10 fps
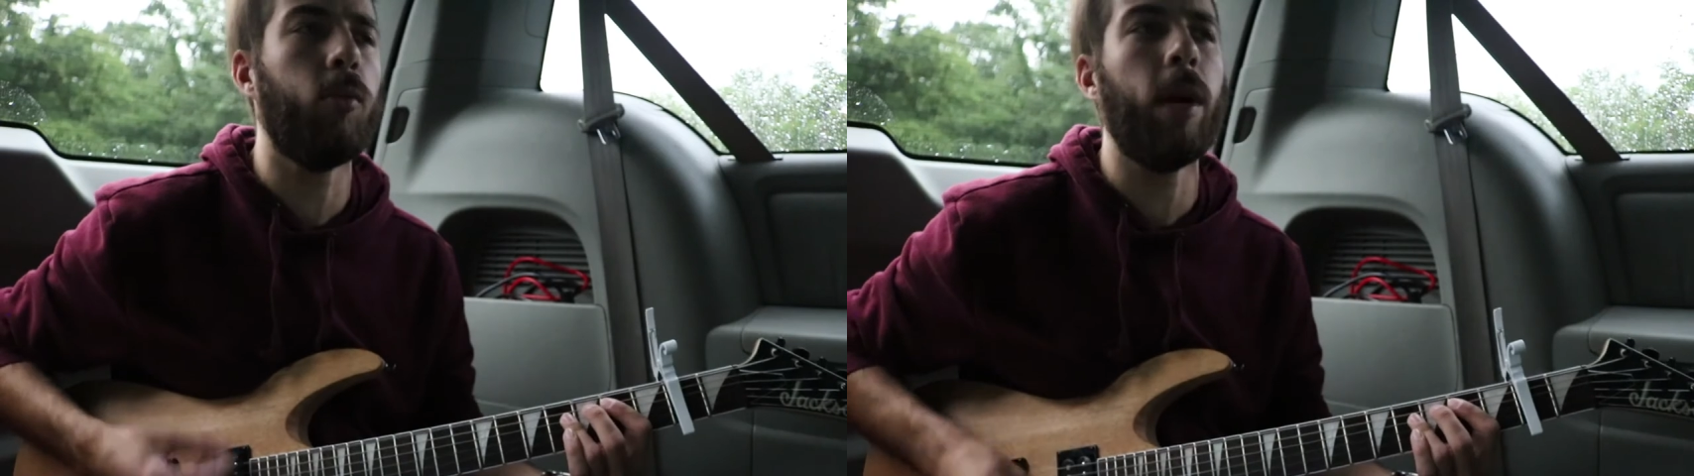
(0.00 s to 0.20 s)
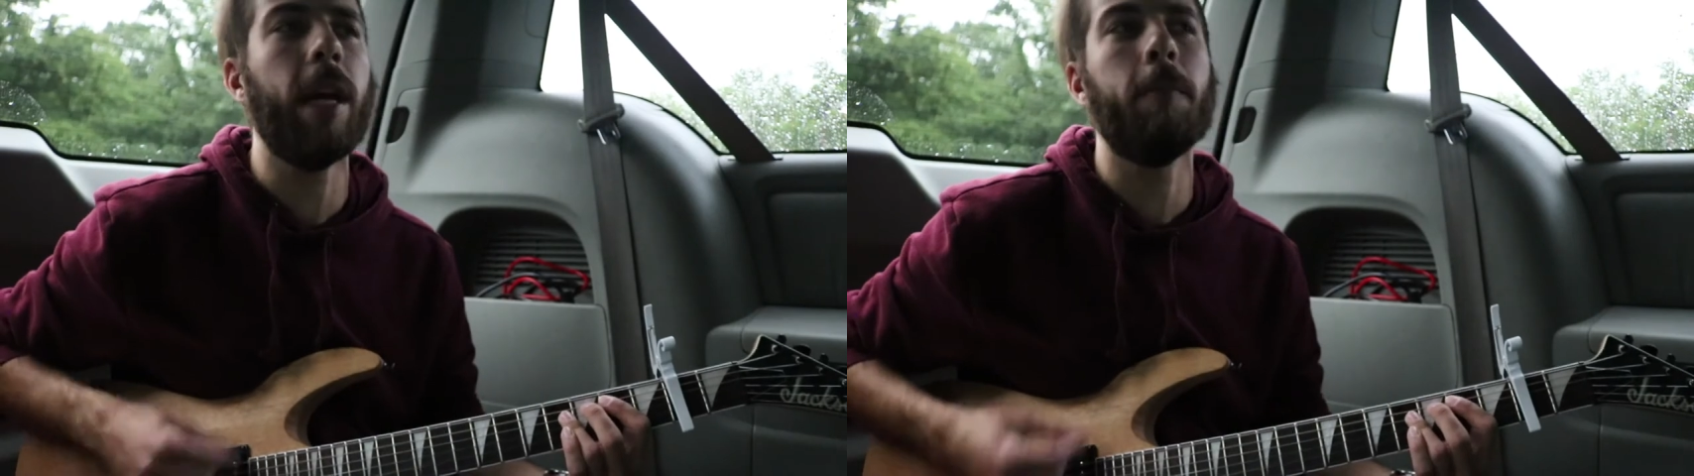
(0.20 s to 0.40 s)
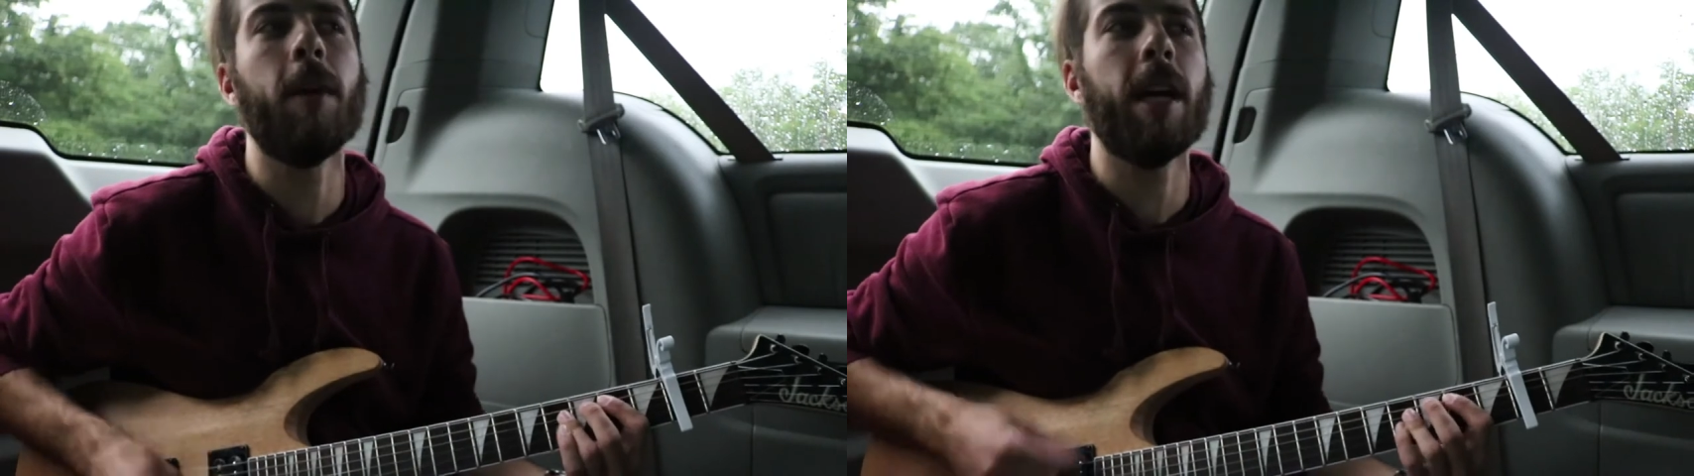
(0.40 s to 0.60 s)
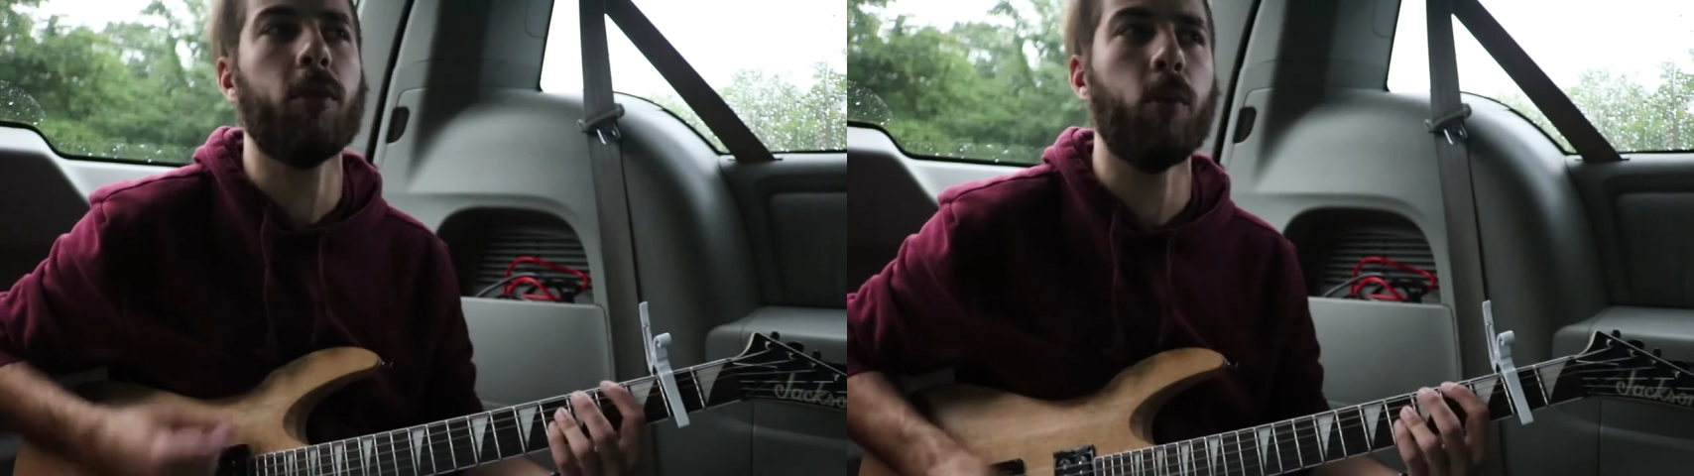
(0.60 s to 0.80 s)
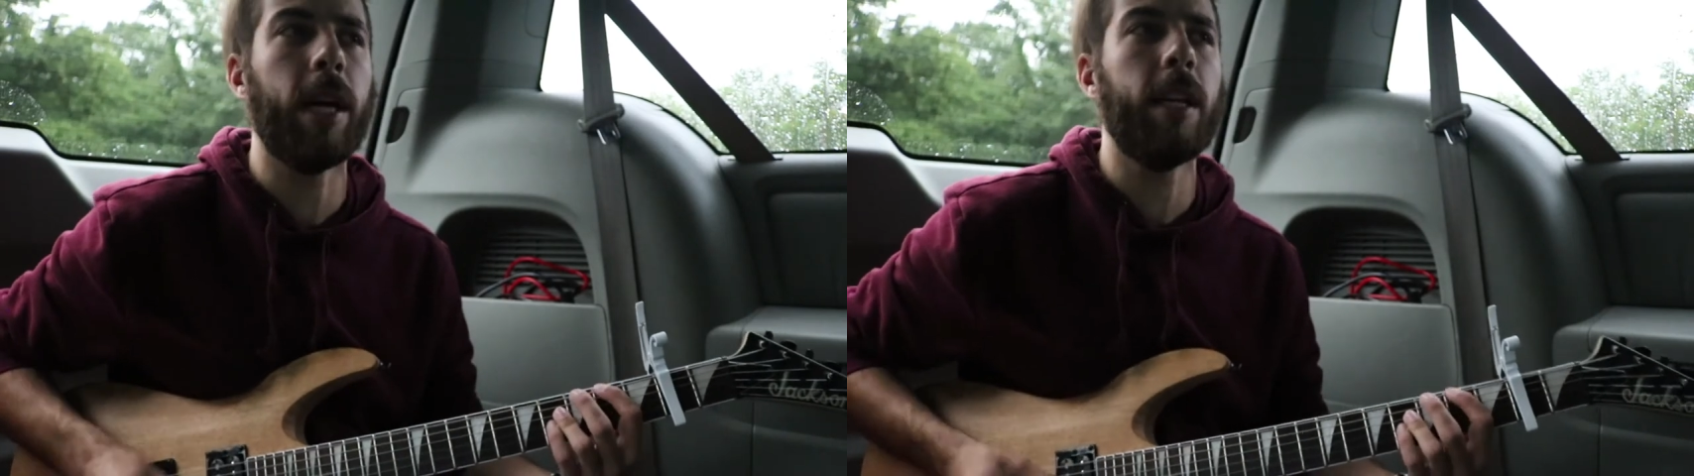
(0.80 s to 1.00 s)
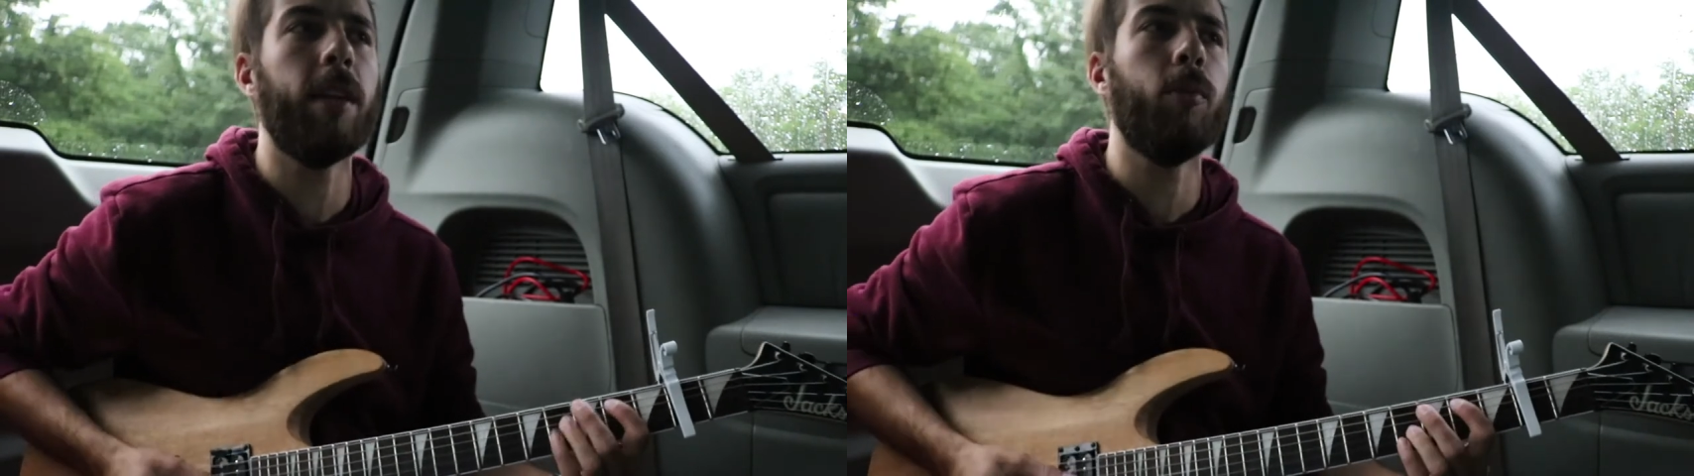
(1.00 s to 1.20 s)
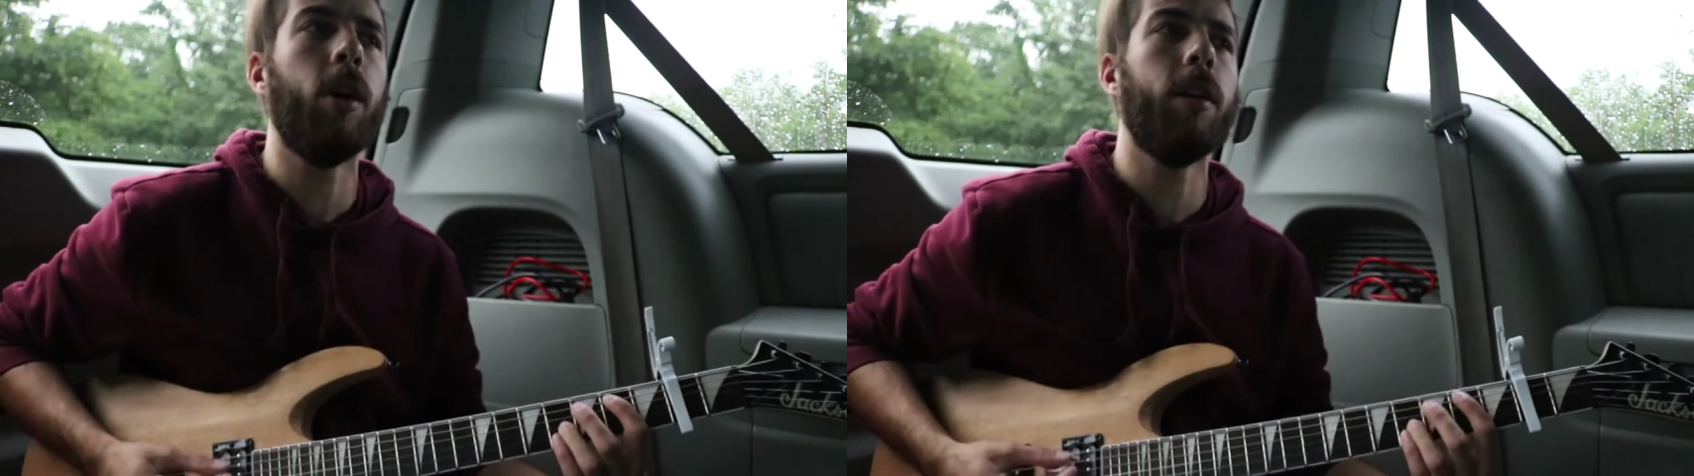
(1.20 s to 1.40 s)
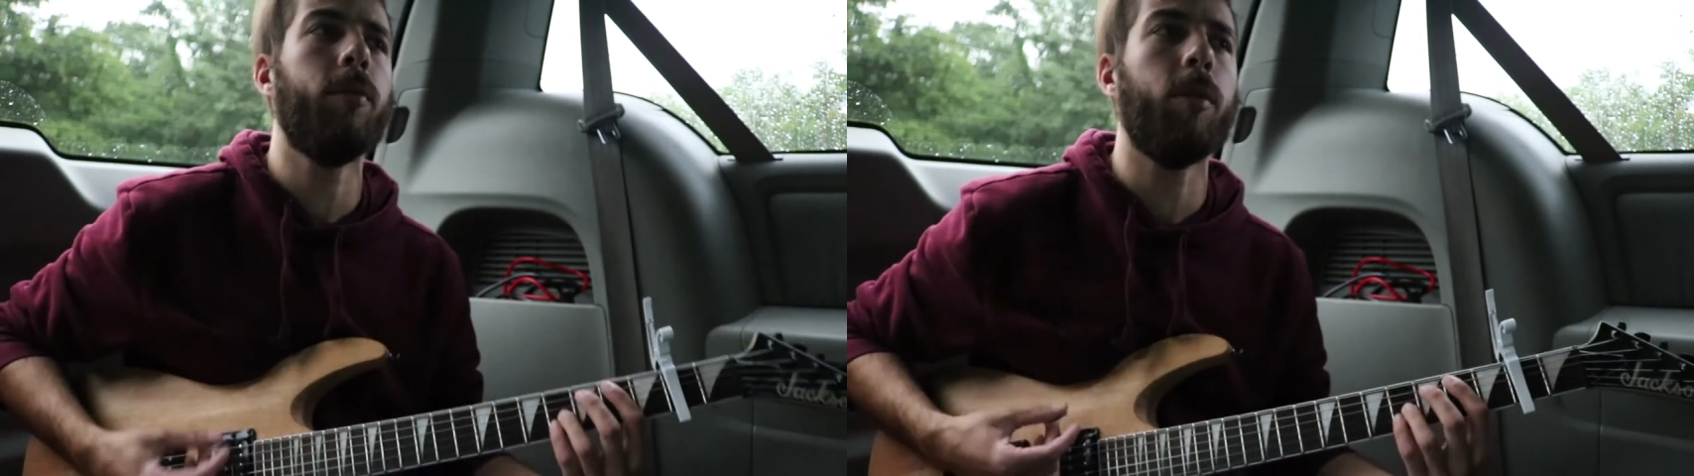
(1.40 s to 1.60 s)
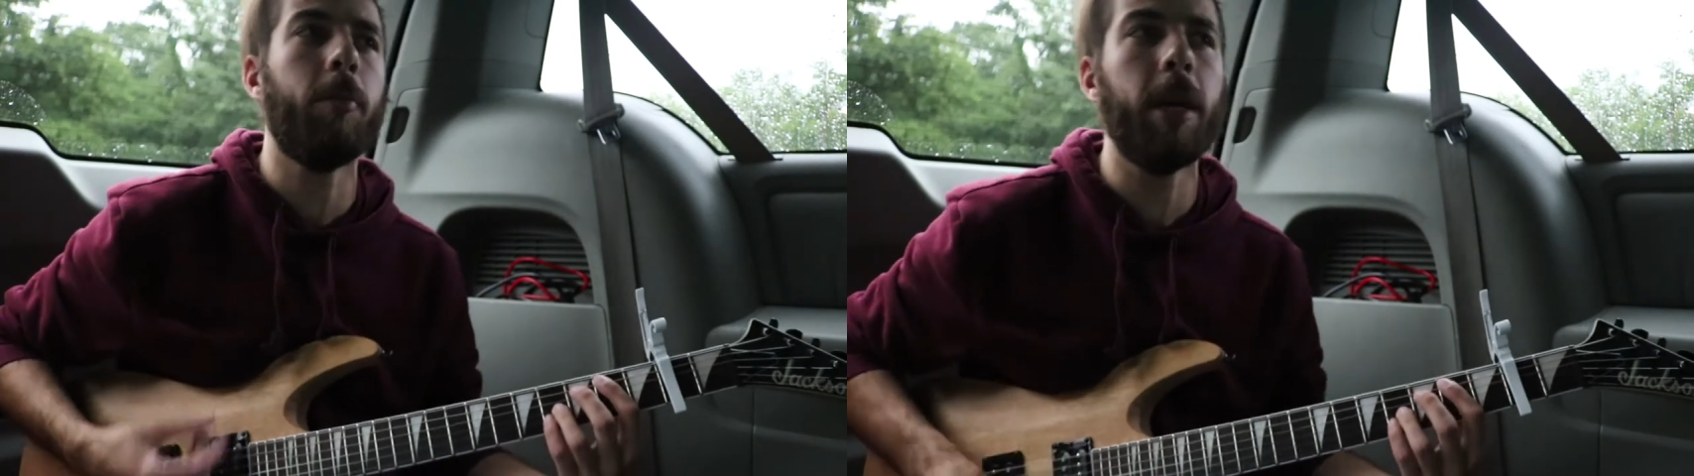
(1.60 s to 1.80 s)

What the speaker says: way back when he was with